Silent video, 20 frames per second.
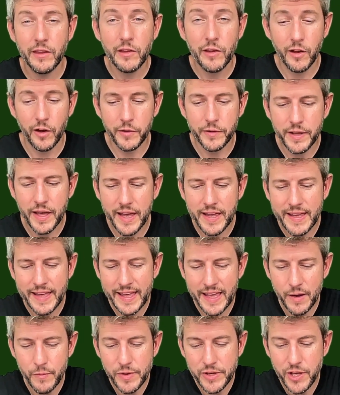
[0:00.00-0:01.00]
Okay,
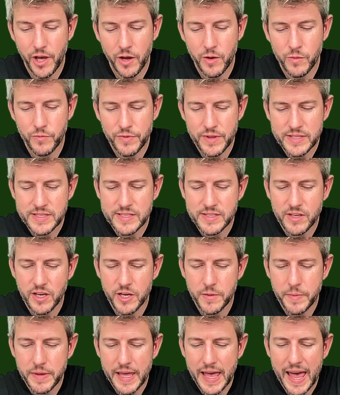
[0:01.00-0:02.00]
here we go. This is going to
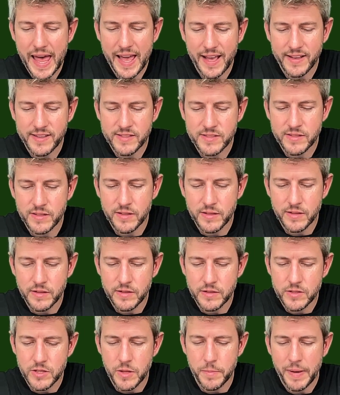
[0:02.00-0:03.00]
be x
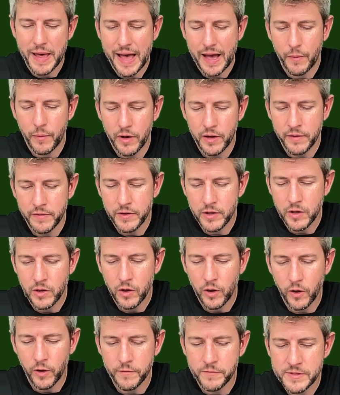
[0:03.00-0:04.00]
to the power
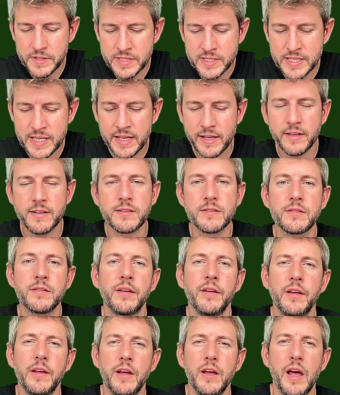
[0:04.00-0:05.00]
of 6,
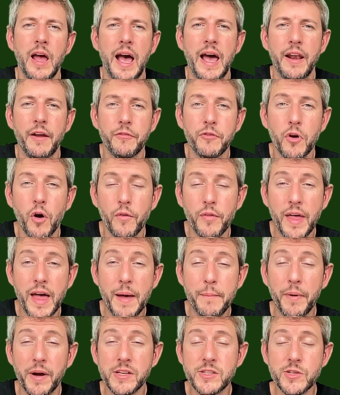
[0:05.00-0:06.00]
and I've got there
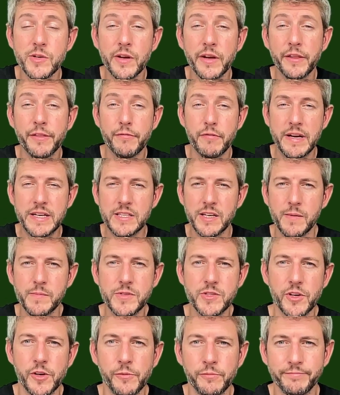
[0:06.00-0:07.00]
by doing 3 times
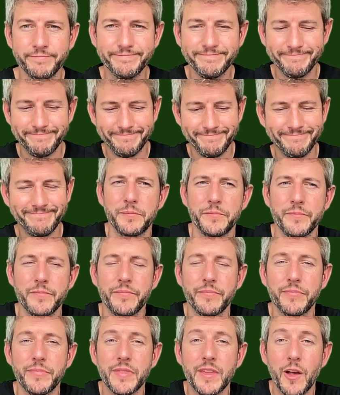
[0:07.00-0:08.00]
2.
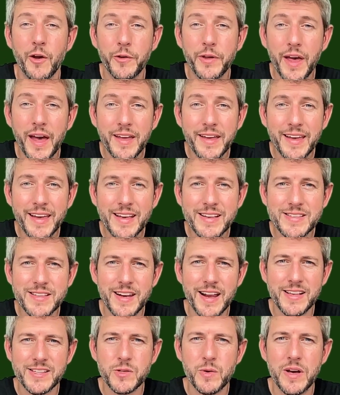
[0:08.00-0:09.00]
Okay, here's the
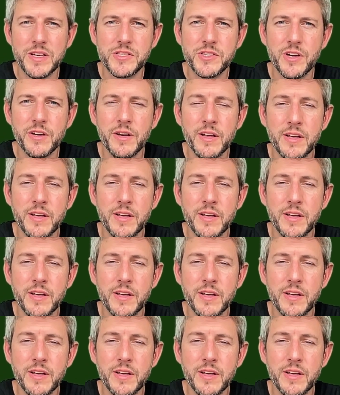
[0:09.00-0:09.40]
next question.